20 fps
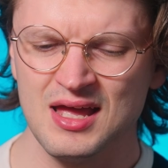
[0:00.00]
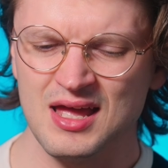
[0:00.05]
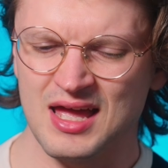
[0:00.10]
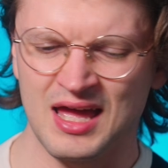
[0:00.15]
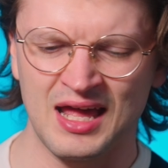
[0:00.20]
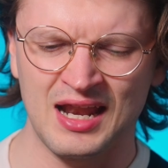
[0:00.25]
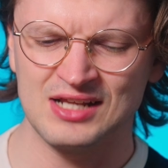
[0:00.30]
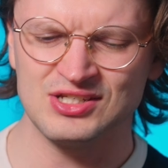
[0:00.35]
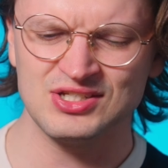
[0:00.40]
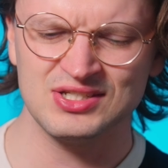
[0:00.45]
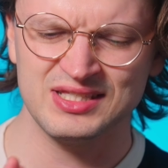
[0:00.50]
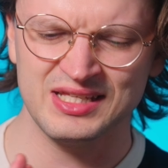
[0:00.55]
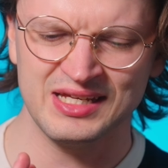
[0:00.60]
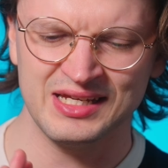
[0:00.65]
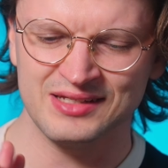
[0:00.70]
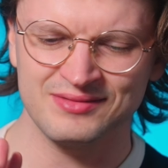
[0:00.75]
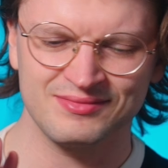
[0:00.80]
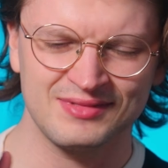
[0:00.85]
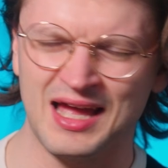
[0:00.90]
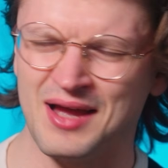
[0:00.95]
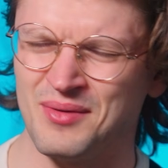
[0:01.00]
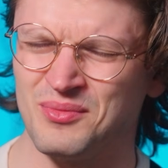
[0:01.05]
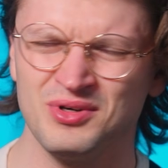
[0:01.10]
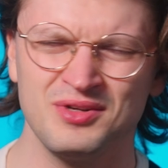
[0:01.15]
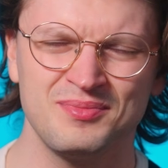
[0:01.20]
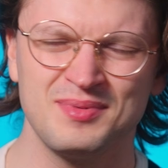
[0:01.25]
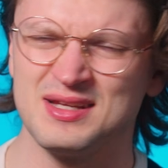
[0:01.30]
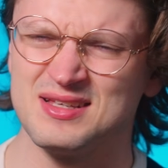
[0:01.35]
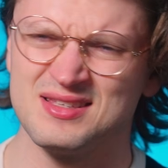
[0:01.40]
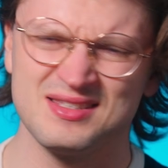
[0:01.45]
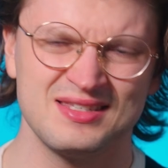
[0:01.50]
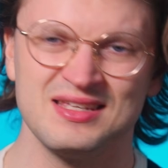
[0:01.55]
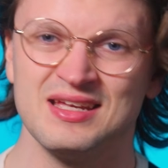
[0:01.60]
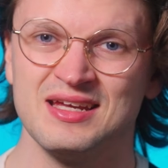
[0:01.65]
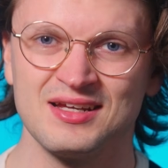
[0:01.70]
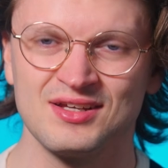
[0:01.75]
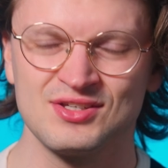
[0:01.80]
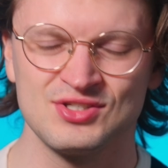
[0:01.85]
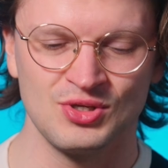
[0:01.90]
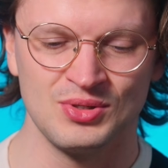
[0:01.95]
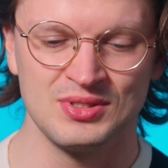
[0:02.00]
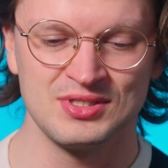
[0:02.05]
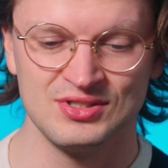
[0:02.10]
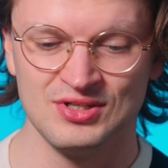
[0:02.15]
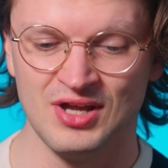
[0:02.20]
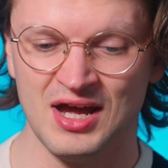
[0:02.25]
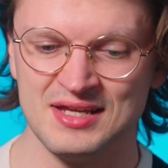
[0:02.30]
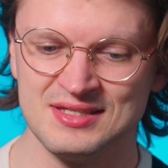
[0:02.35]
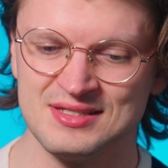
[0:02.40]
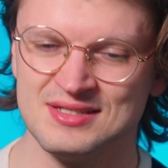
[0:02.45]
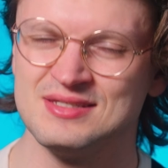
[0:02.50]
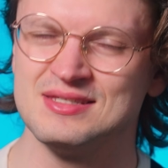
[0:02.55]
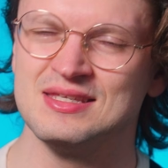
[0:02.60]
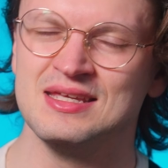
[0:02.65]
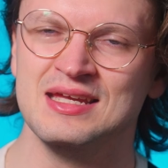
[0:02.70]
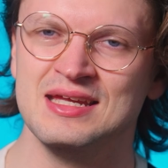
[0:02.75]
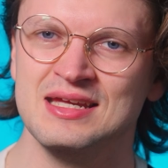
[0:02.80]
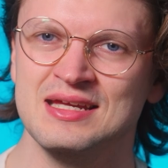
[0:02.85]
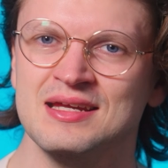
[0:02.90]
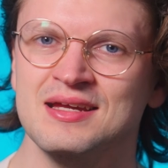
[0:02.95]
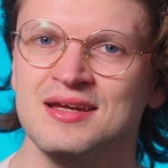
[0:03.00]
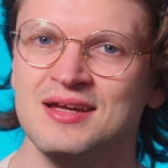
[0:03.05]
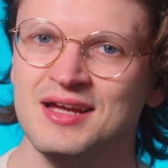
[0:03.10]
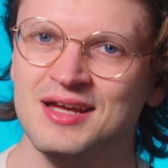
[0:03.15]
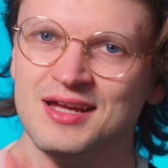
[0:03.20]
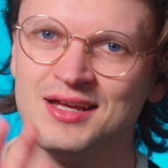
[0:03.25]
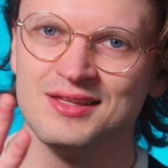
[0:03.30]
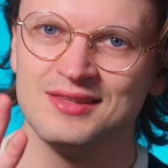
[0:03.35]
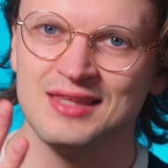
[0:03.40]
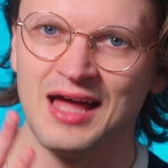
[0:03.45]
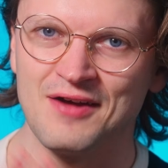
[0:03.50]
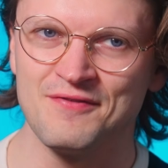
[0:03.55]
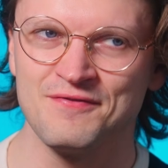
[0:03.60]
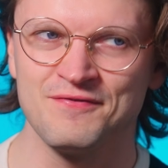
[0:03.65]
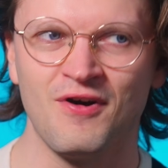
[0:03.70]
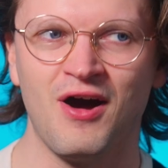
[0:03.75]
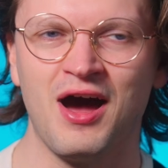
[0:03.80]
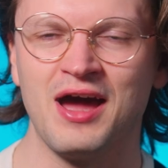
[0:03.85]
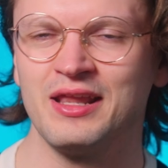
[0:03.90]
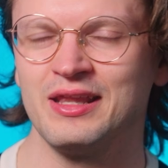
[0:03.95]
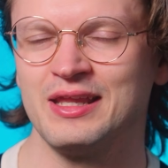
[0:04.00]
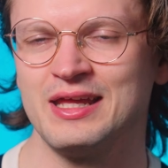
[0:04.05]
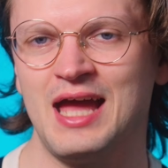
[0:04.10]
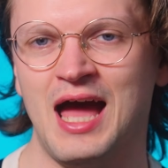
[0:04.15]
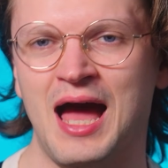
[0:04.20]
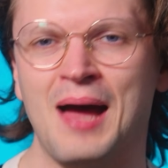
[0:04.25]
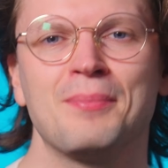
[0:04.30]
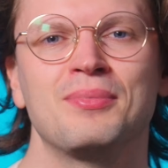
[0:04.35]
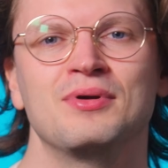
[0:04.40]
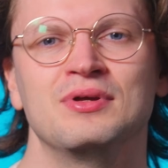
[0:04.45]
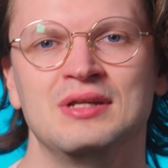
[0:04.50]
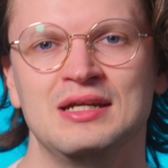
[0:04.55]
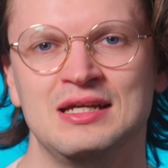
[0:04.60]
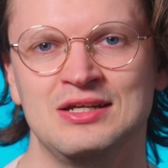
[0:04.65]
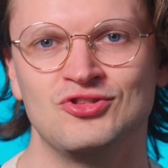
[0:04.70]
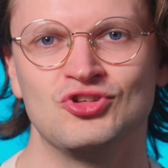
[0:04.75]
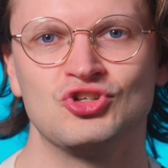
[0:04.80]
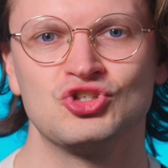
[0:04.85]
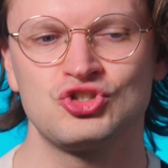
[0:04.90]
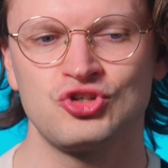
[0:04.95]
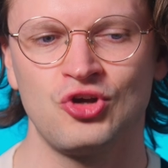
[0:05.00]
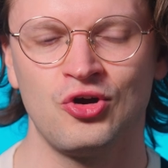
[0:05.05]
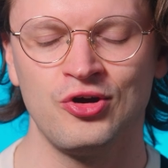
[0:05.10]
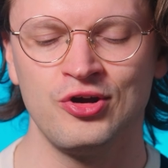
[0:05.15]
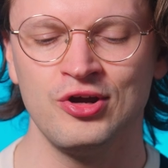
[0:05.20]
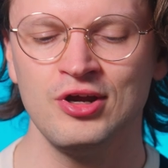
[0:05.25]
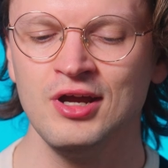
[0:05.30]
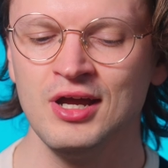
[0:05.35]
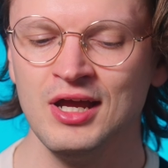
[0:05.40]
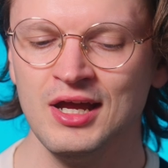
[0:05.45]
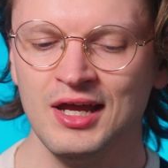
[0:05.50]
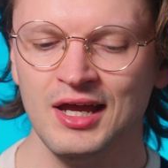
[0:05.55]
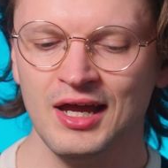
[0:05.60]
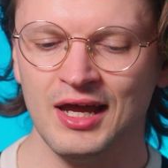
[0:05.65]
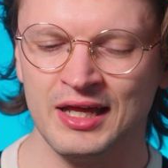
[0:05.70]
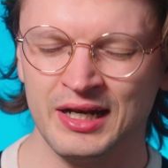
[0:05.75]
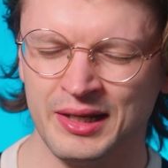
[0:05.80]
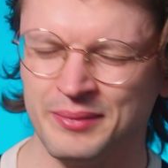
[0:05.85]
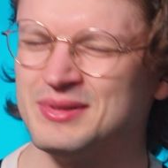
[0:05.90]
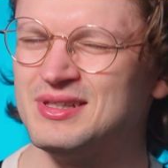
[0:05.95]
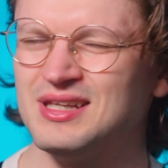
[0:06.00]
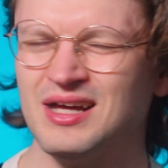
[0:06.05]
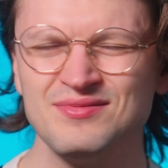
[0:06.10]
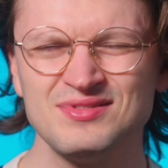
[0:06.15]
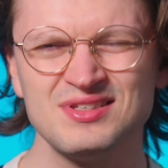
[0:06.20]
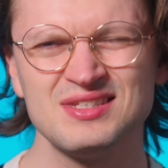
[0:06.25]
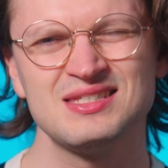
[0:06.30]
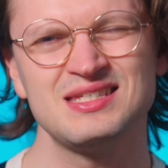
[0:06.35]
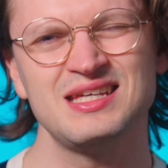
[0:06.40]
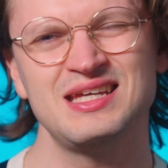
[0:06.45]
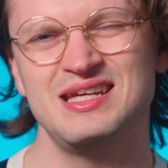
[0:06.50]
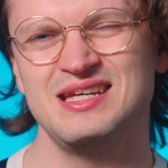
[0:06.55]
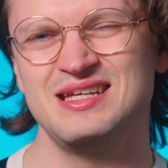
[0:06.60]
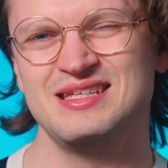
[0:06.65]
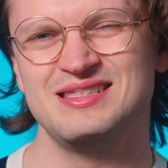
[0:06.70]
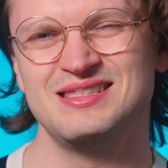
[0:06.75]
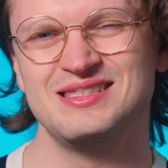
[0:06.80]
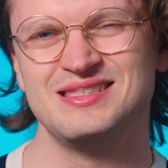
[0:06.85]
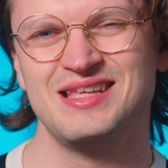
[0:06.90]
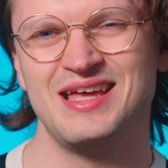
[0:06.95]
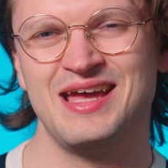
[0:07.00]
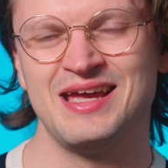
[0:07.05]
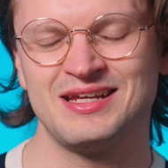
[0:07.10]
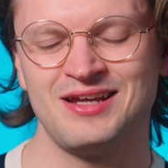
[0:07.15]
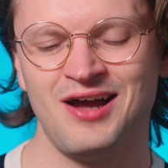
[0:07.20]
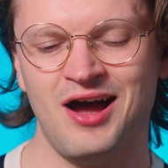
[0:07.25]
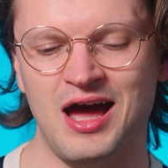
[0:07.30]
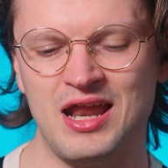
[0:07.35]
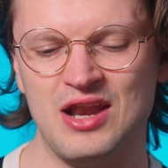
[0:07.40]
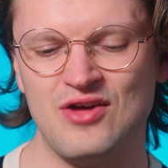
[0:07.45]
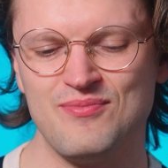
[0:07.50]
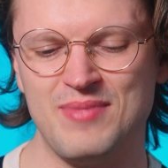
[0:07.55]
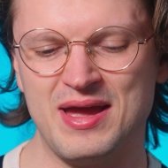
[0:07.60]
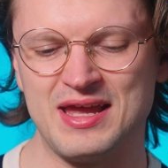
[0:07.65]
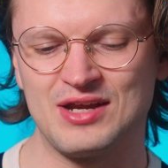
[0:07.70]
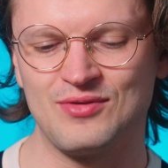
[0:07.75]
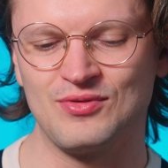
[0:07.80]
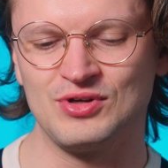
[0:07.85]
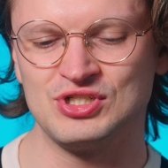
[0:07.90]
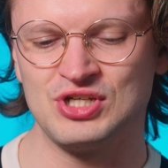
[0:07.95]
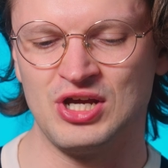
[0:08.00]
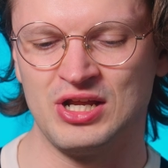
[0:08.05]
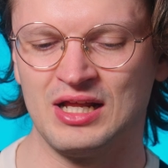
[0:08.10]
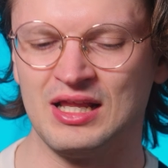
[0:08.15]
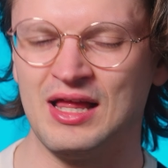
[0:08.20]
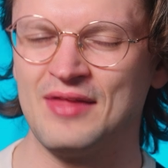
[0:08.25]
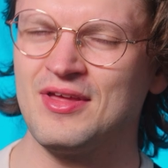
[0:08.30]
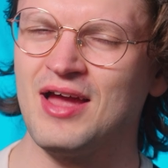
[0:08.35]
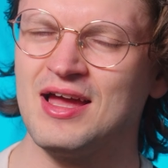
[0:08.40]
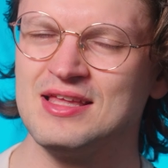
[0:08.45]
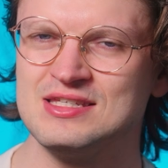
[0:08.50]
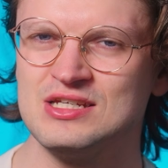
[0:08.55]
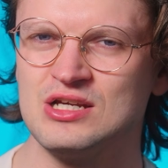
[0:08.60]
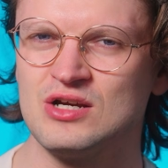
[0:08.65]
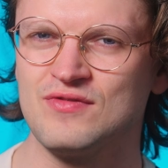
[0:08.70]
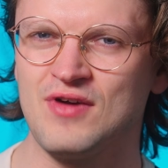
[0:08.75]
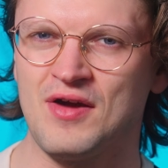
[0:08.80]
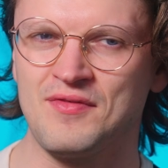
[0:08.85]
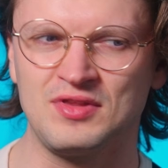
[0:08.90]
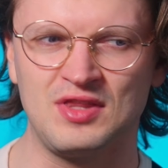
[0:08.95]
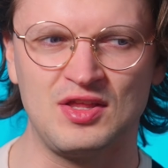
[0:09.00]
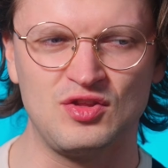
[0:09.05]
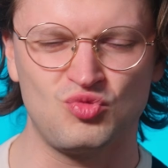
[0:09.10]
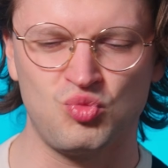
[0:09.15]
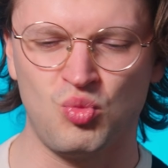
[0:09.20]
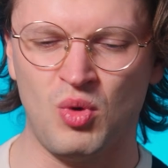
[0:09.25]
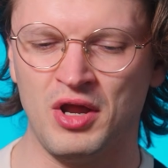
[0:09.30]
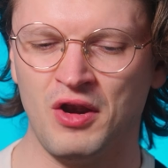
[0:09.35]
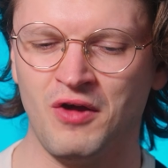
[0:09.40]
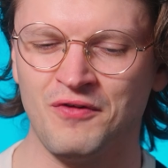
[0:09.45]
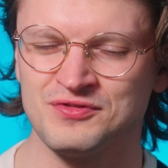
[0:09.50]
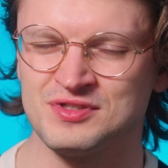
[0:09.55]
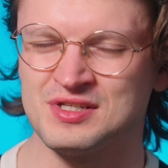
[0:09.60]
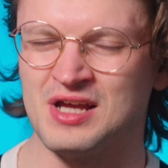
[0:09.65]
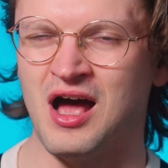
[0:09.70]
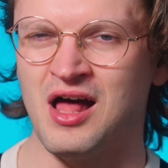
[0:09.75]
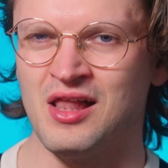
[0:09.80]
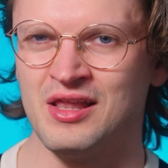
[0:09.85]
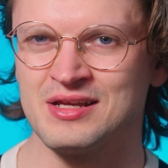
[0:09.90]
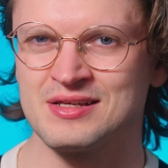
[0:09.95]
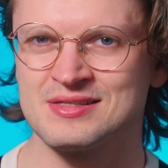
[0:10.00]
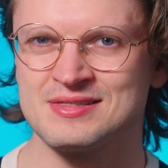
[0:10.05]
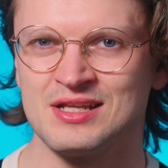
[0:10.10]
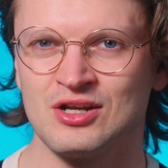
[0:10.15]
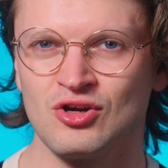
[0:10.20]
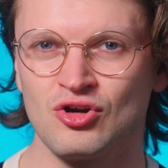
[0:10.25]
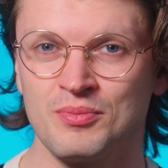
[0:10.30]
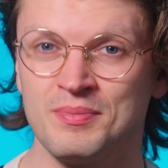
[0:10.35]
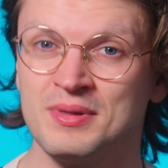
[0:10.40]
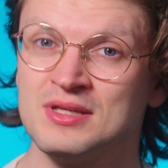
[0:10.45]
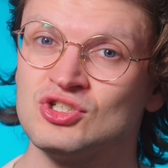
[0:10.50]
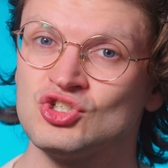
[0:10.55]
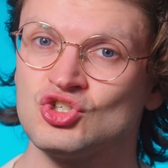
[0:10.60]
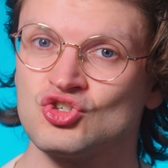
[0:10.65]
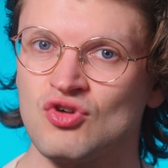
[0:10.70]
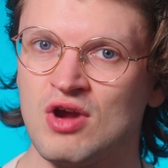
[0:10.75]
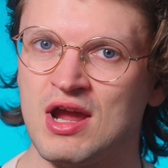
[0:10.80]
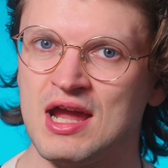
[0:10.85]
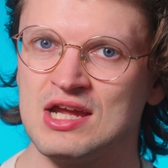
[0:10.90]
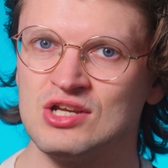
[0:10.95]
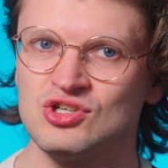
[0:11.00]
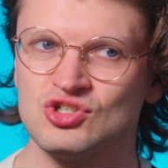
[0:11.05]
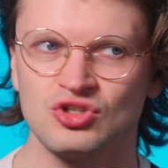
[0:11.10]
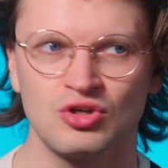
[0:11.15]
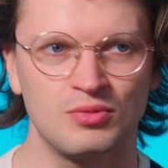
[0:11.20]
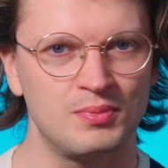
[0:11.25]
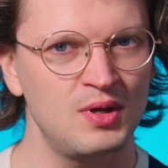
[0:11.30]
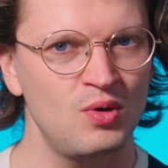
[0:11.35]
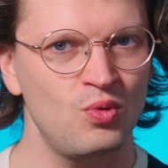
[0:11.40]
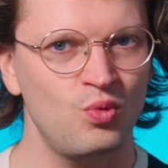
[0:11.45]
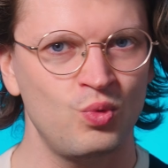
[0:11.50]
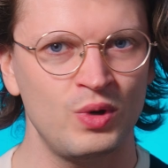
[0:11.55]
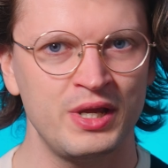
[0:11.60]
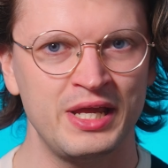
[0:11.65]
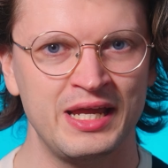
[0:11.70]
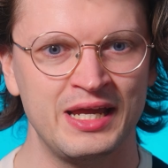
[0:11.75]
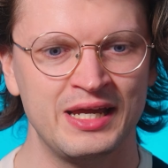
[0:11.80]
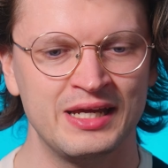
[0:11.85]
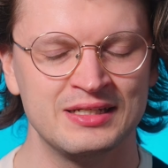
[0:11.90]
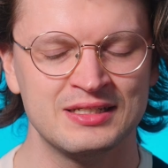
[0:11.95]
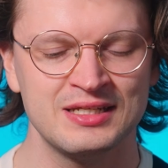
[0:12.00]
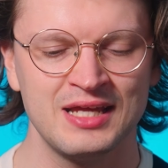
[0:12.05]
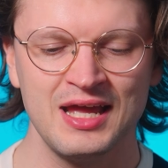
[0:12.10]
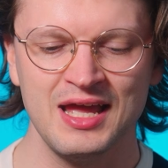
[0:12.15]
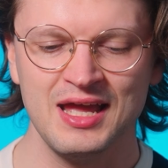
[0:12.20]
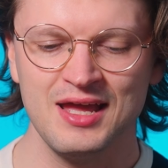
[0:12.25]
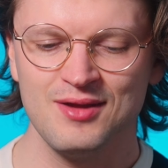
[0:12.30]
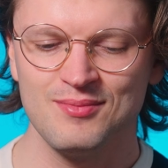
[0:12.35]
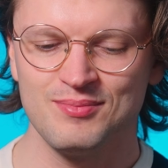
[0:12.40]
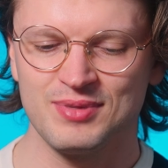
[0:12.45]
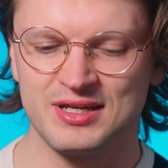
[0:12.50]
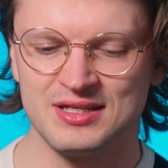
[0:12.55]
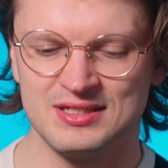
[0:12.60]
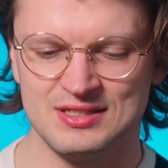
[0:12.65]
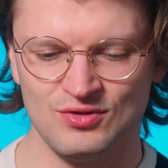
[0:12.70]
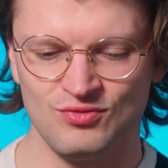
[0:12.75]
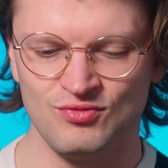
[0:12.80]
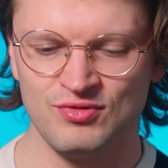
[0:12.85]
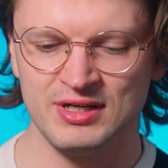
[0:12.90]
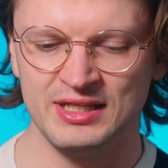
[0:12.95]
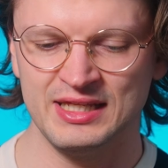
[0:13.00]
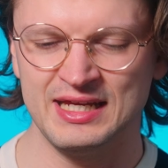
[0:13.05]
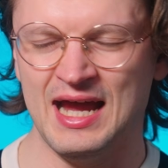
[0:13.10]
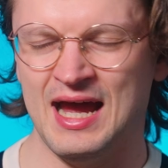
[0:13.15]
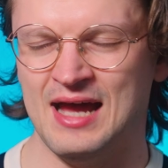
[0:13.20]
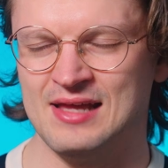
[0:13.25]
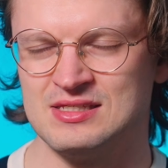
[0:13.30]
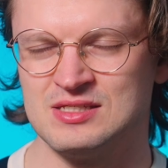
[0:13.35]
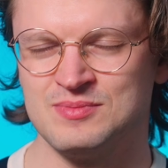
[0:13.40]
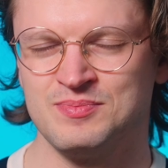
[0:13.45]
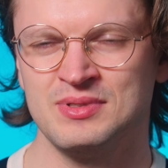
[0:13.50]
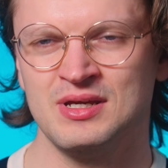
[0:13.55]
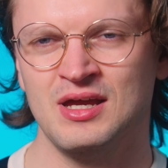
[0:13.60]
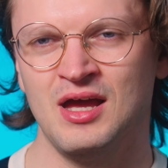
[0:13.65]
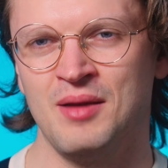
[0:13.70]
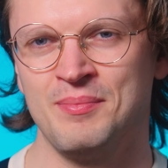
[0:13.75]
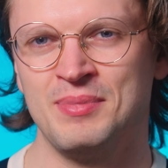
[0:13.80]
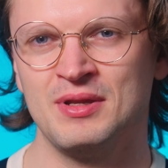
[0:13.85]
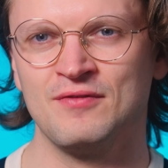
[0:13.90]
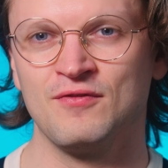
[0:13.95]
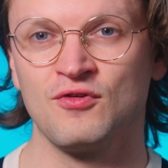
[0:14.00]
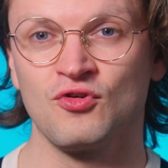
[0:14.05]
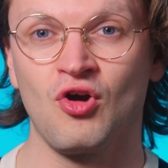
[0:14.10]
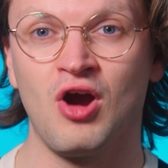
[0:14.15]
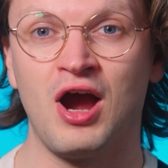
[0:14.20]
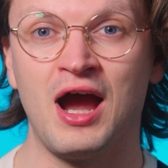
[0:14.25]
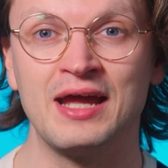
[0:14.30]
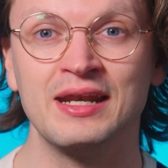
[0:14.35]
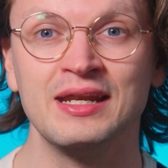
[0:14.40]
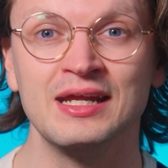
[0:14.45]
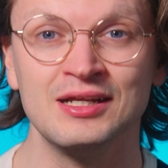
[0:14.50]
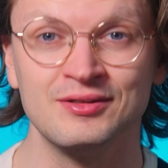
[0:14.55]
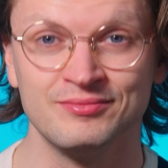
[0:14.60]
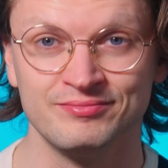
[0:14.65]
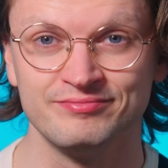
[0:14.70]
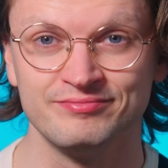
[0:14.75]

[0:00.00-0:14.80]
And I just think that would have been sick. So it's nice to see that finally happen in the show. And I would love to see it kind of make a return. I like the idea of having these one-off Daleks that are a bit strange and a bit weird because it really adds a bit of variety.